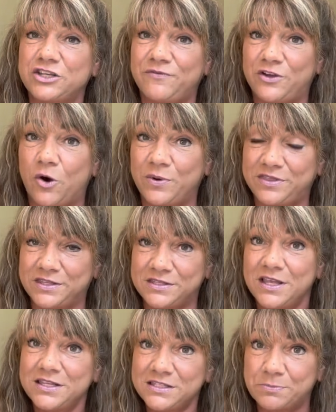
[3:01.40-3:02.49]
if you go with this
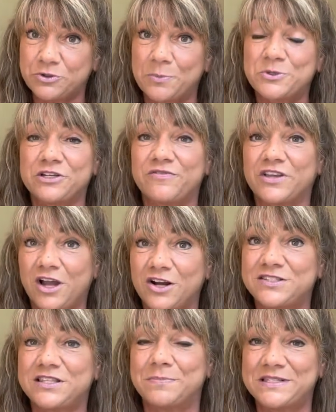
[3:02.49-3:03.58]
subscription of the
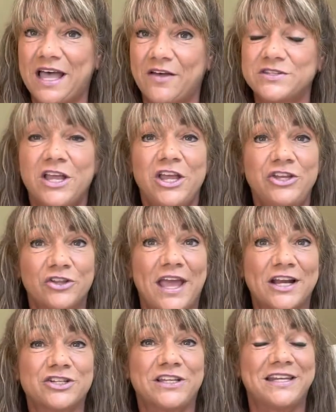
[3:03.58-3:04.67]
cards themselves, you'll
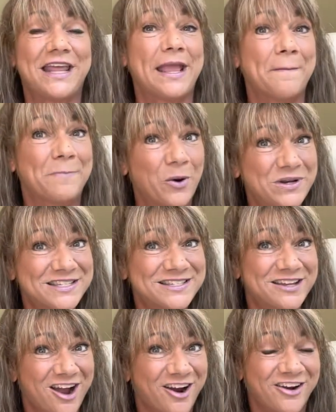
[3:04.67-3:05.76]
actually get a bonus
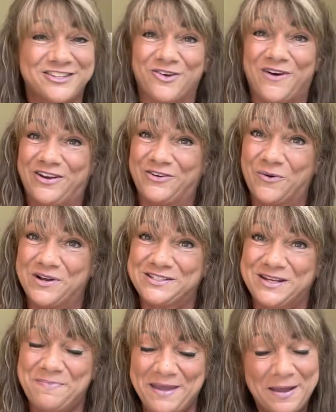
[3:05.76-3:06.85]
card. So I don't know what it's
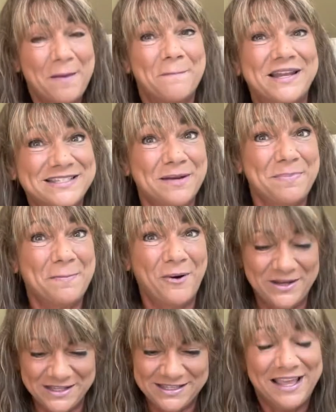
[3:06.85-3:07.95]
going to be, but it's going to be a
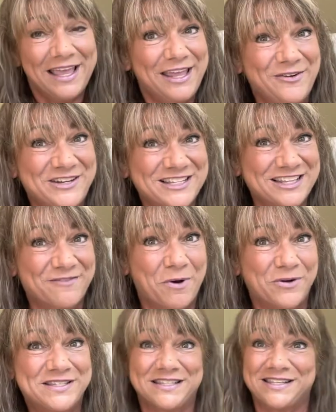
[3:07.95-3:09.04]
bonus. And who doesn't love
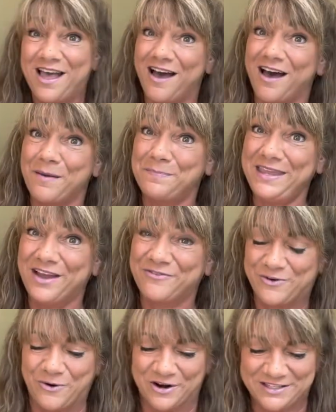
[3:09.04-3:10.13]
bonuses? Uh, me, of
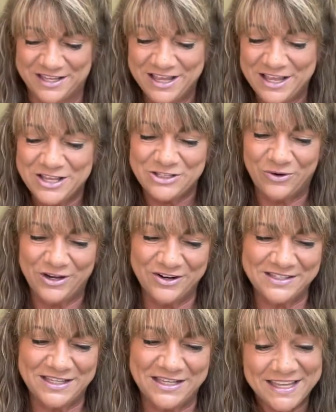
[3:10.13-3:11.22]
course. So here it
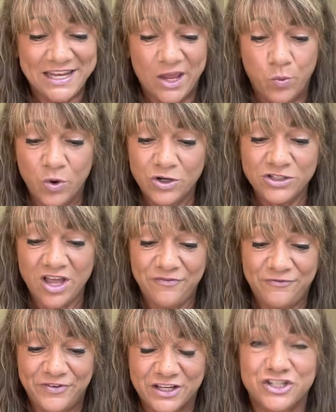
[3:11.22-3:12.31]
says, in a world
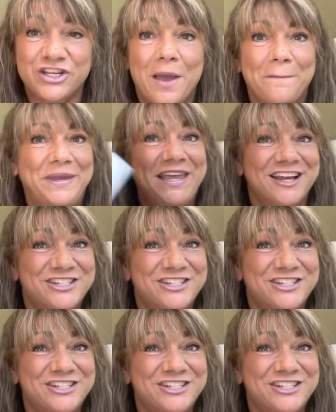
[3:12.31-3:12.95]
of fish, be a